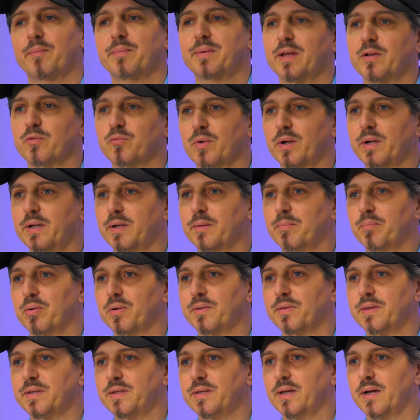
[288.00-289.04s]
getting ready to put
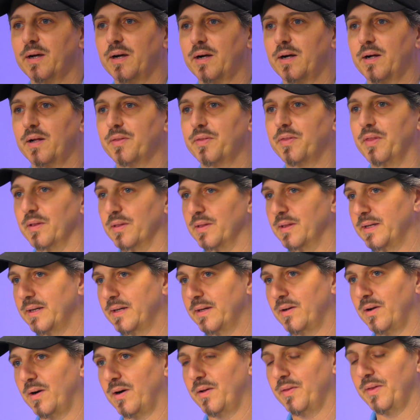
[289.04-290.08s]
the
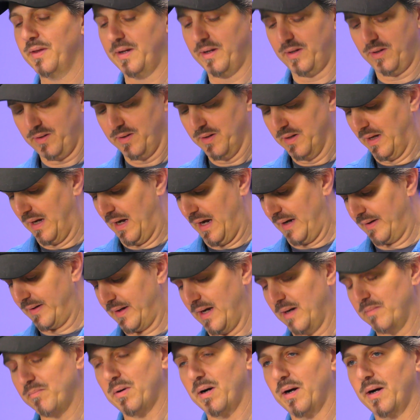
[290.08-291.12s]
lid on there. I
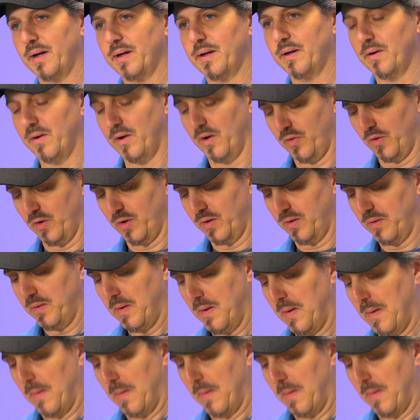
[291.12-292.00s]
got my other